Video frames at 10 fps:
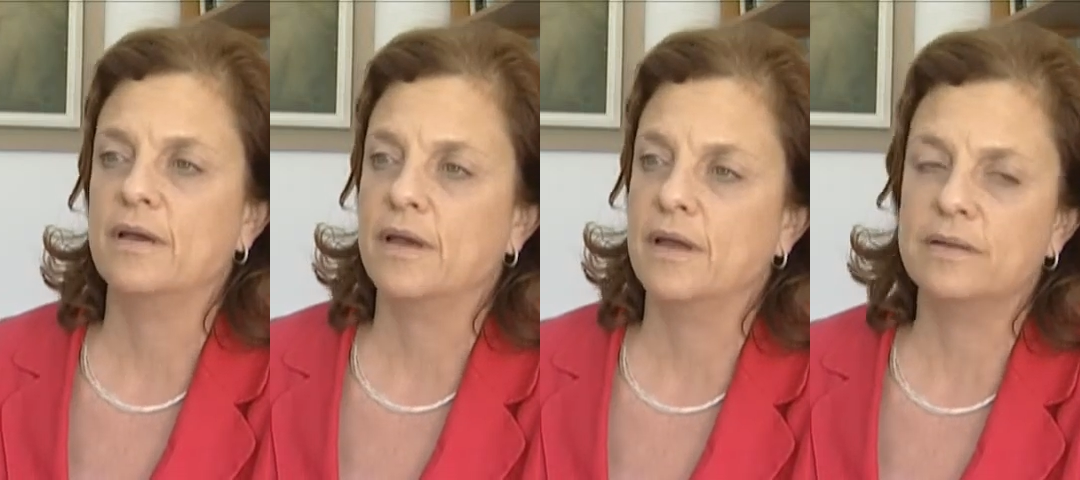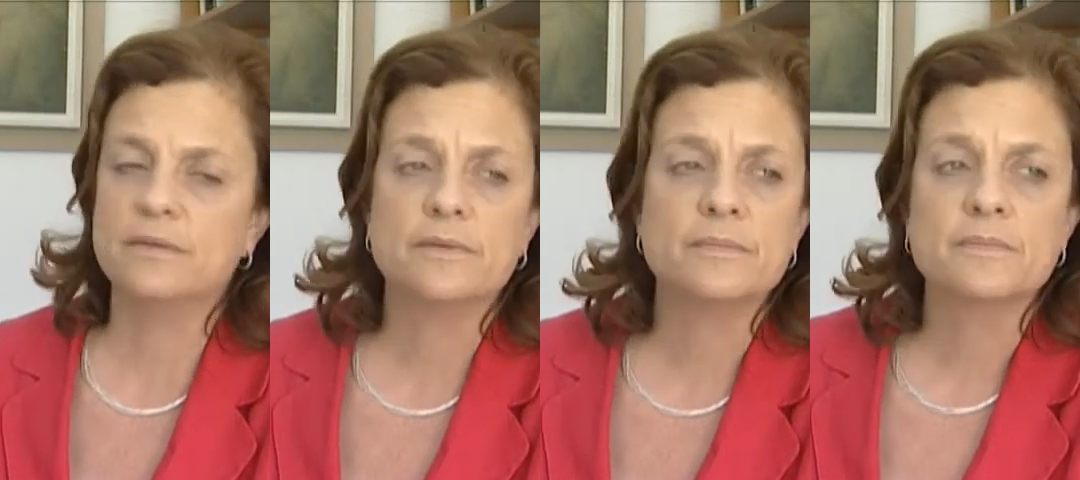
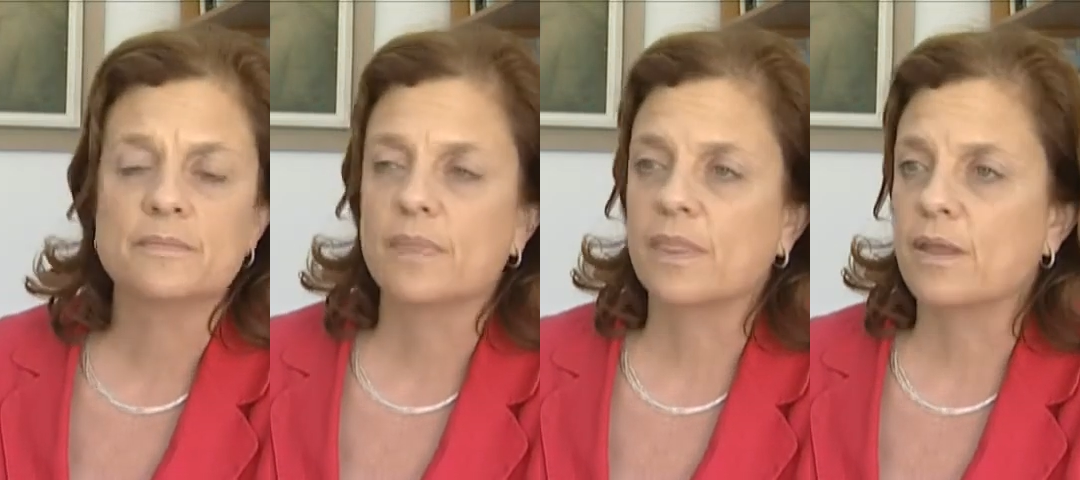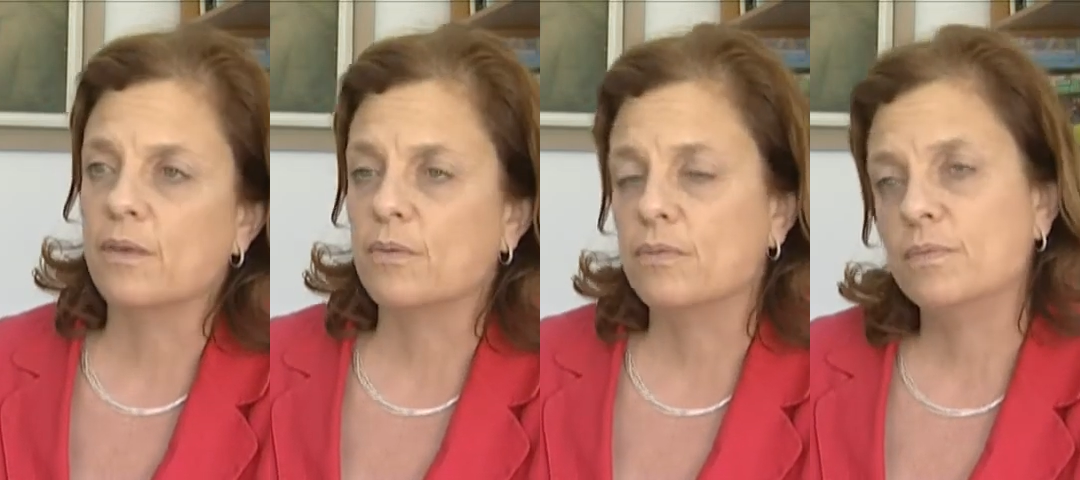And
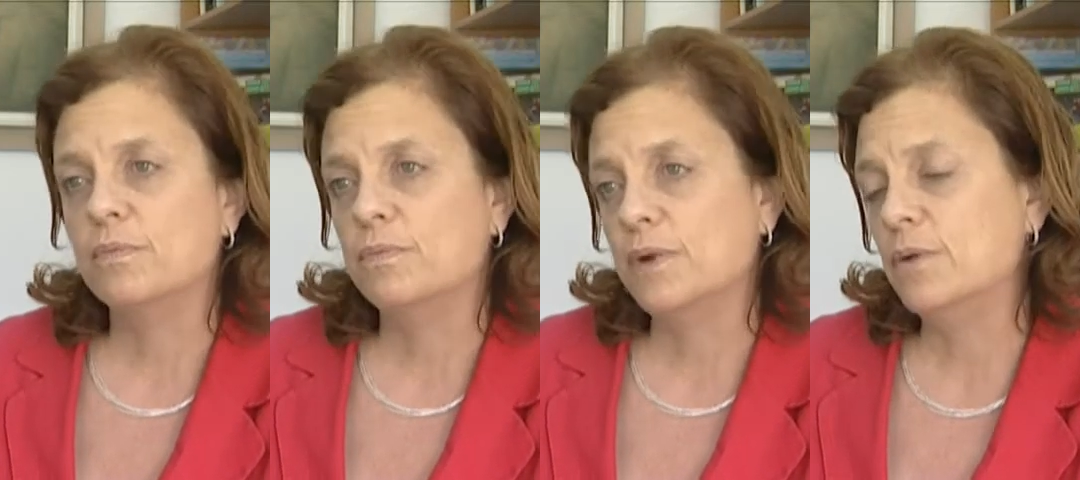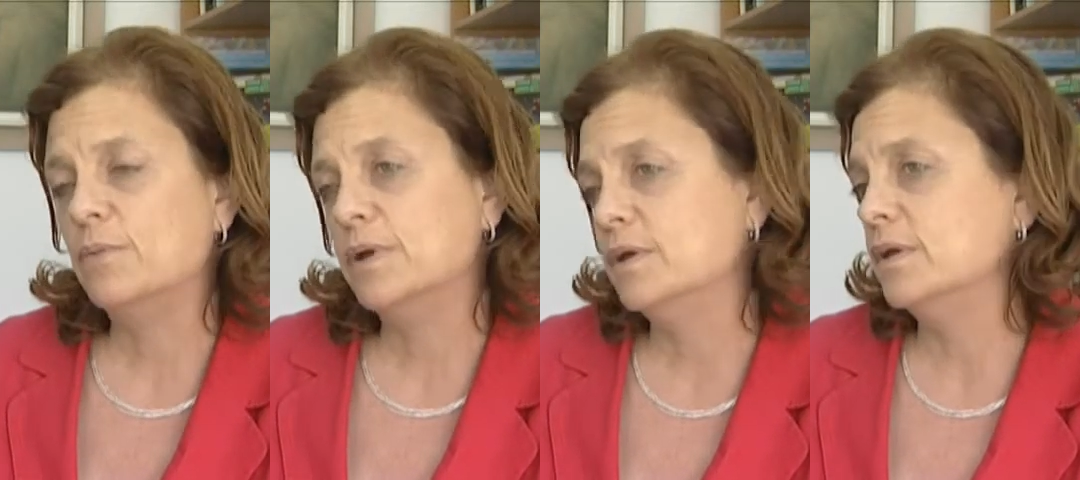when
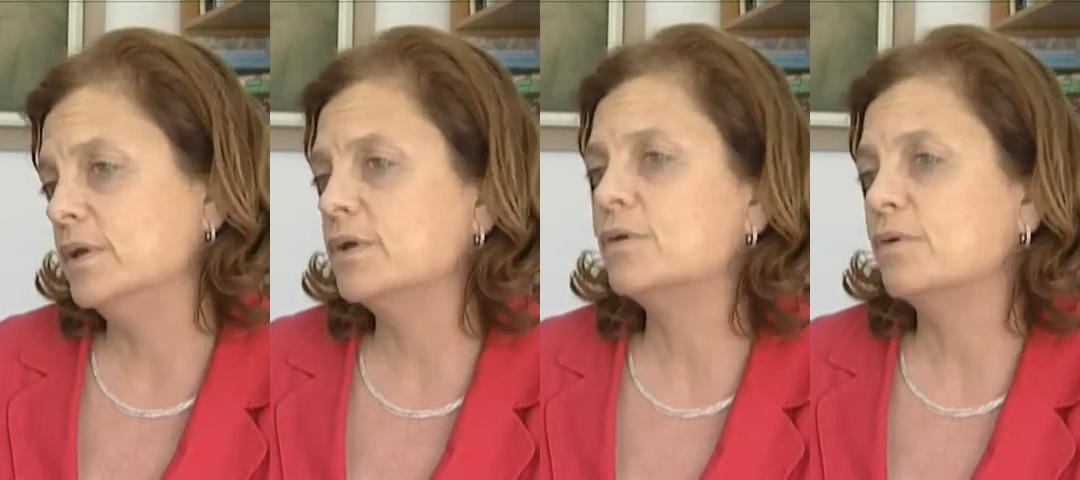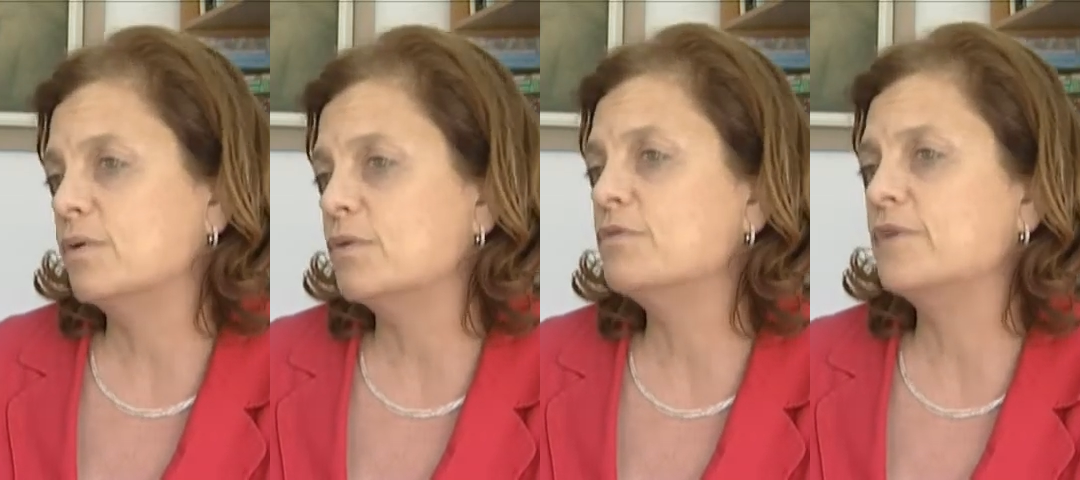we
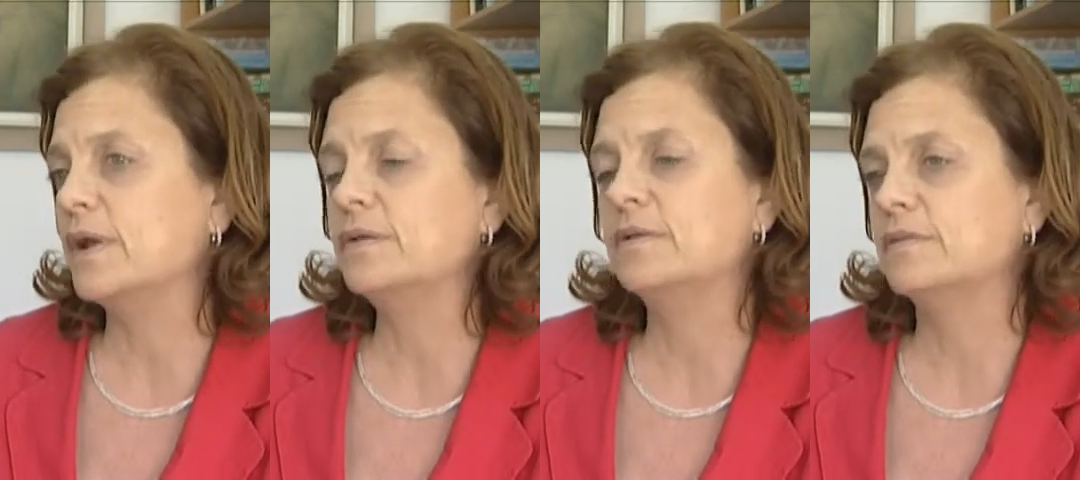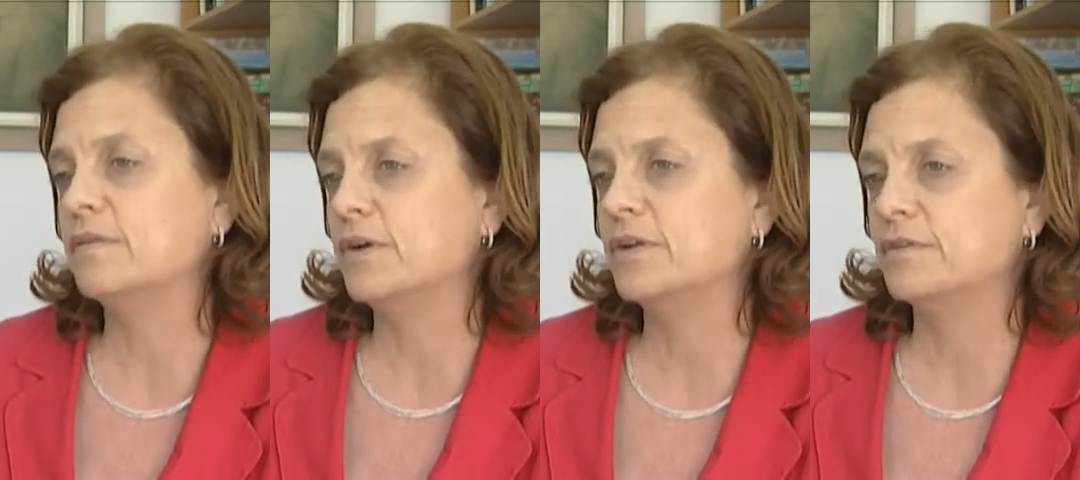confront these
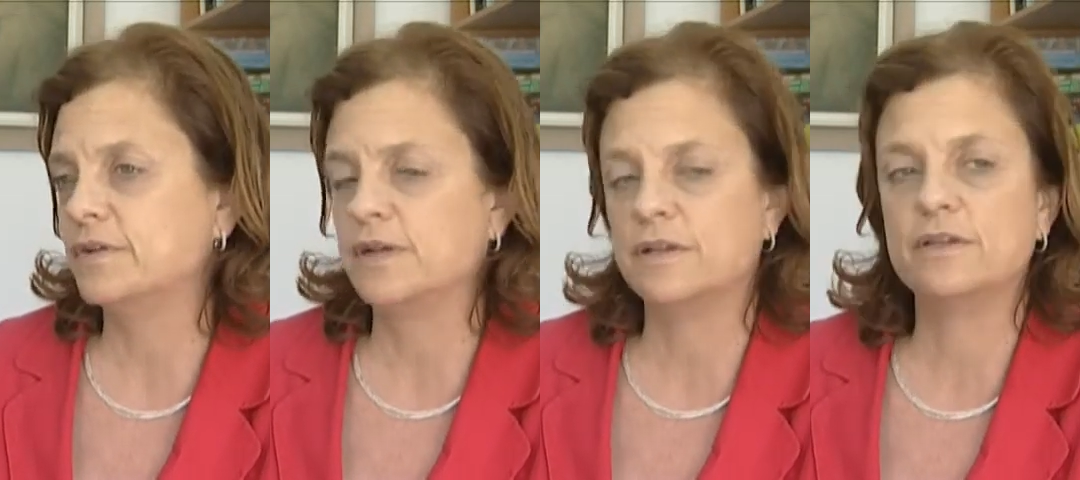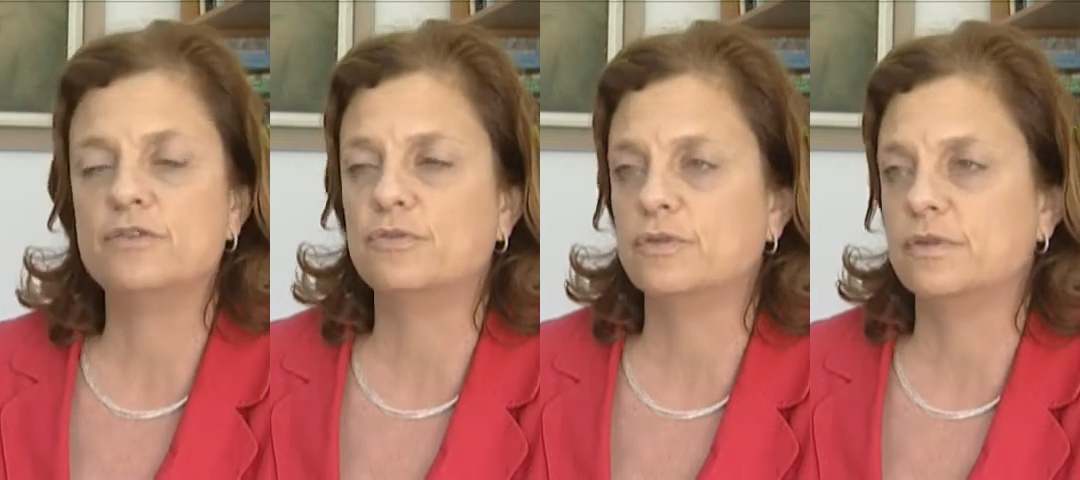very difficult
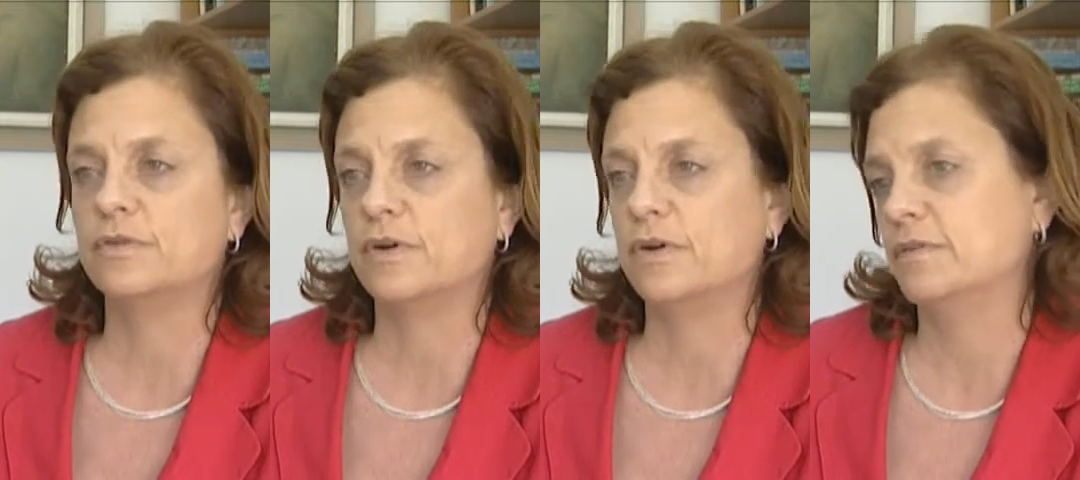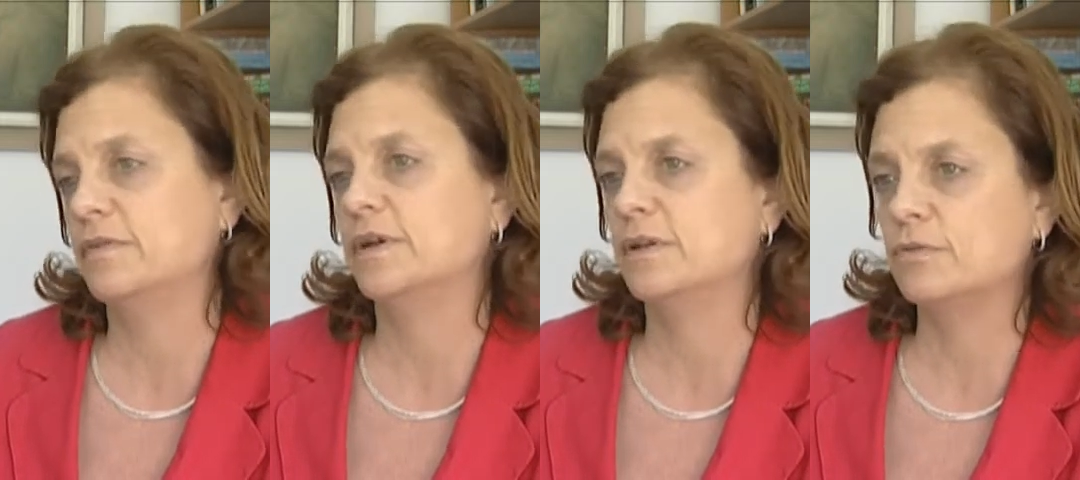issues, very
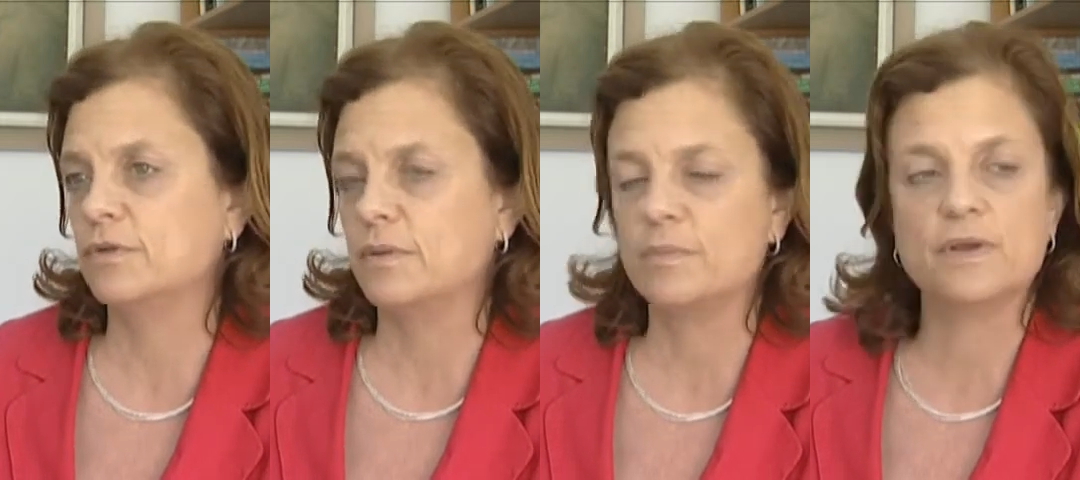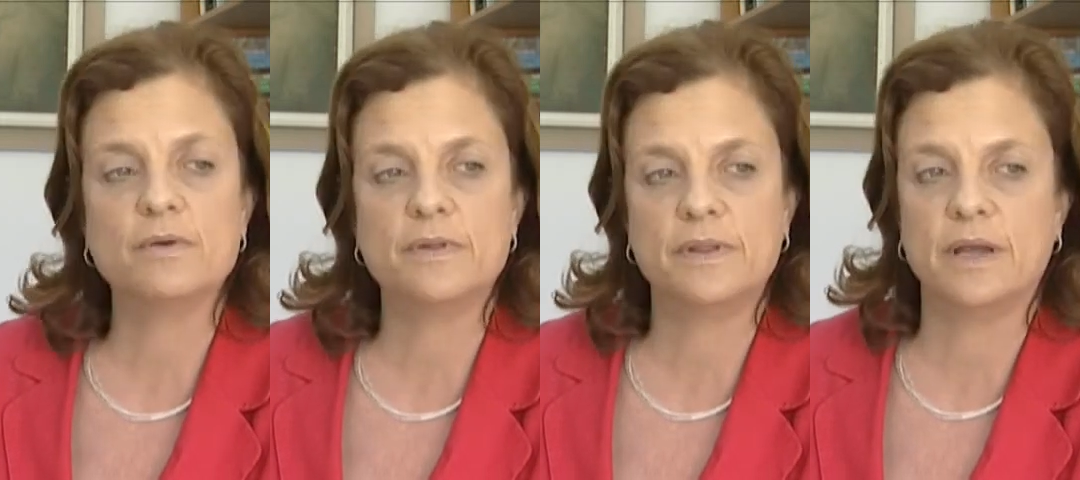difficult to them
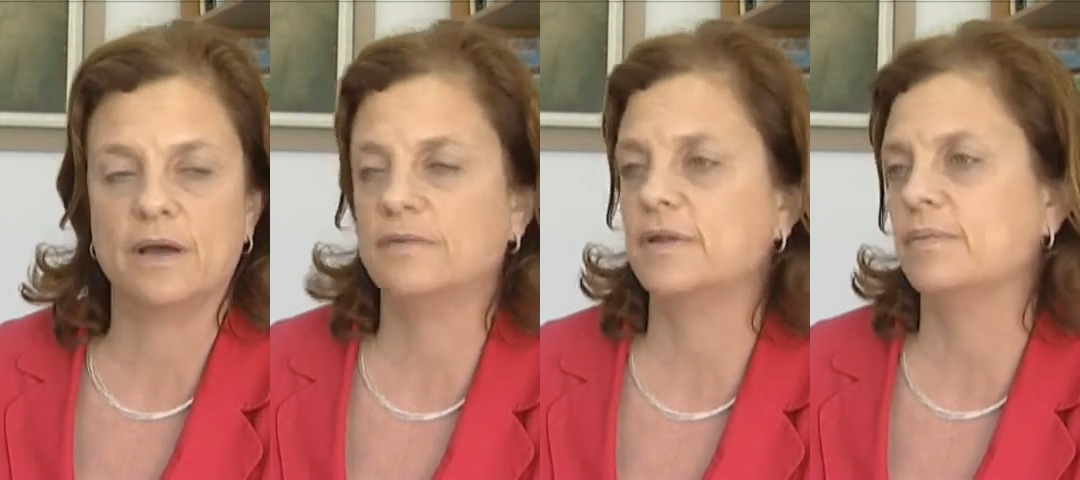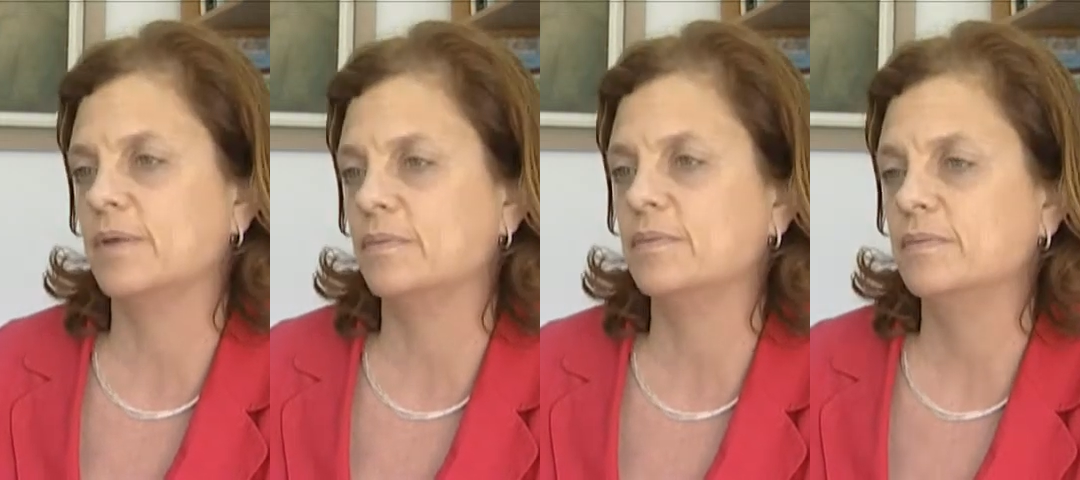because they are
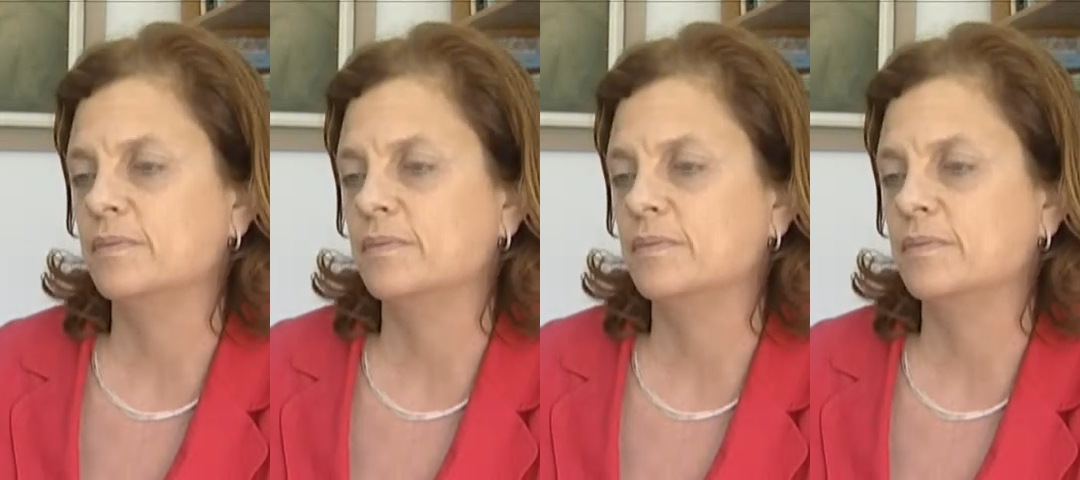sometimes